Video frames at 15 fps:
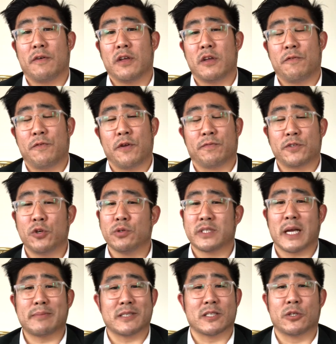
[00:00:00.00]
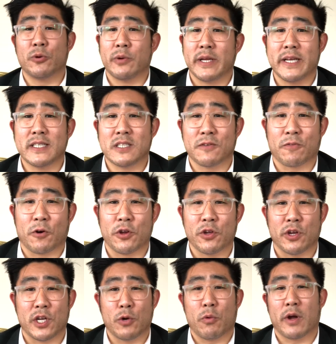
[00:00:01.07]
If 2 steps is too easy for you
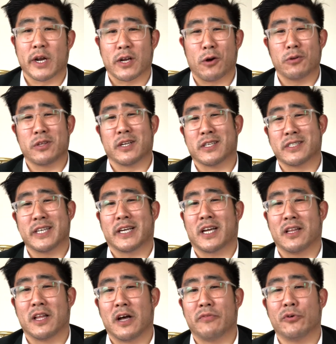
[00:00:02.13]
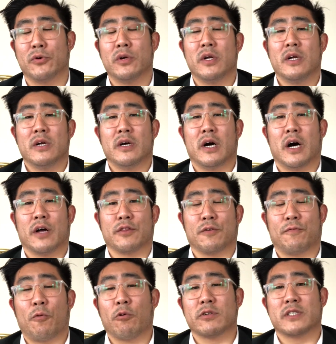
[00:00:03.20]
and you want to go to the second level, the
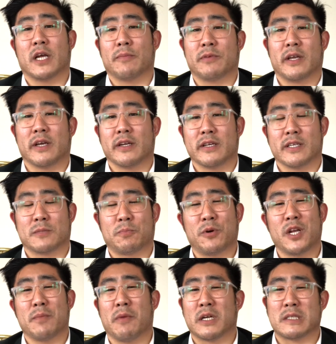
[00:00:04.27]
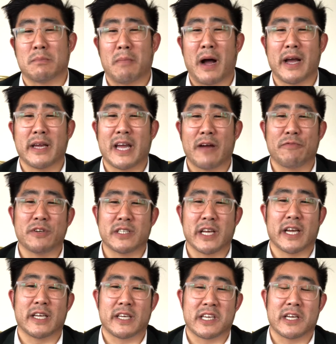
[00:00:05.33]
4-step kit is pretty much my
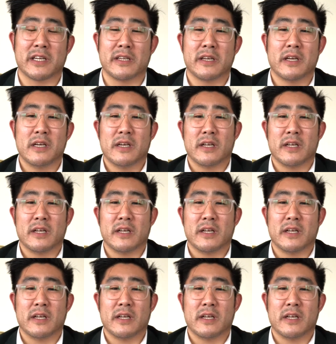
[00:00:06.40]
everyday kit.